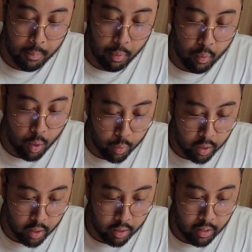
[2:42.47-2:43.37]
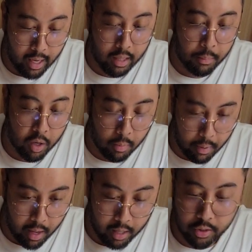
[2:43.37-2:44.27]
Perona and the mirror
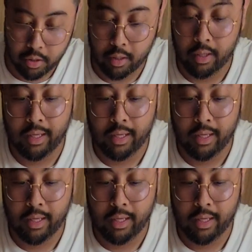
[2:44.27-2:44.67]
match.